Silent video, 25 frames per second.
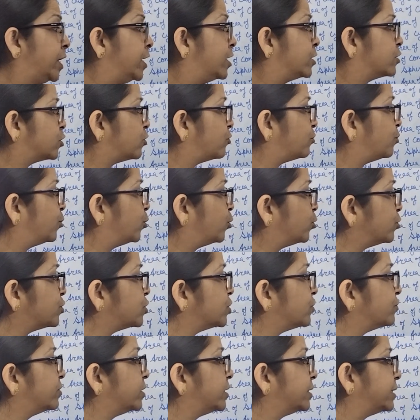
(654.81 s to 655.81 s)
So most
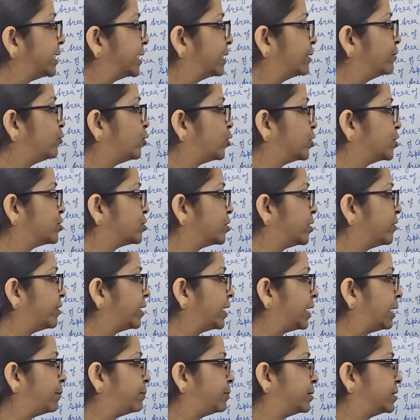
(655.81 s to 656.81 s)
of the time whatsoever
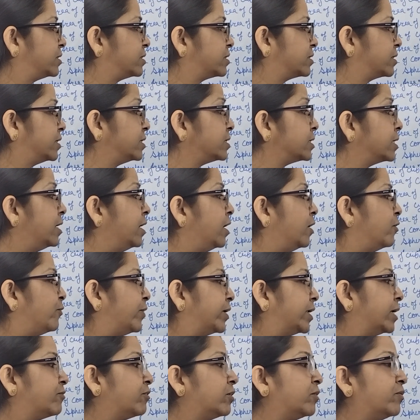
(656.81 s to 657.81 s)
happens is,
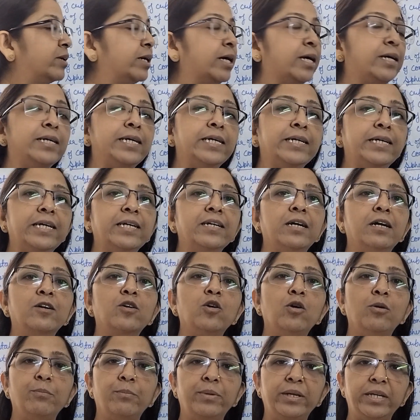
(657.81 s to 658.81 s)
whenever we are taking a
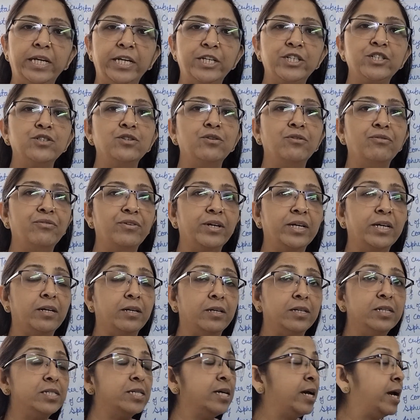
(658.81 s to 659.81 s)
combination of
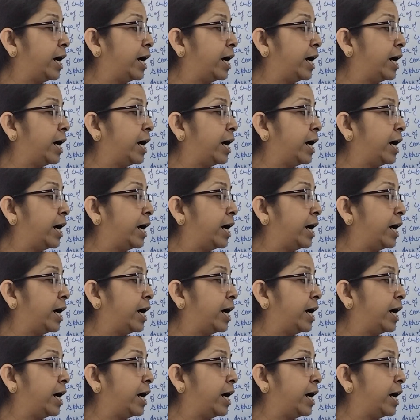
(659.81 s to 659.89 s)
figures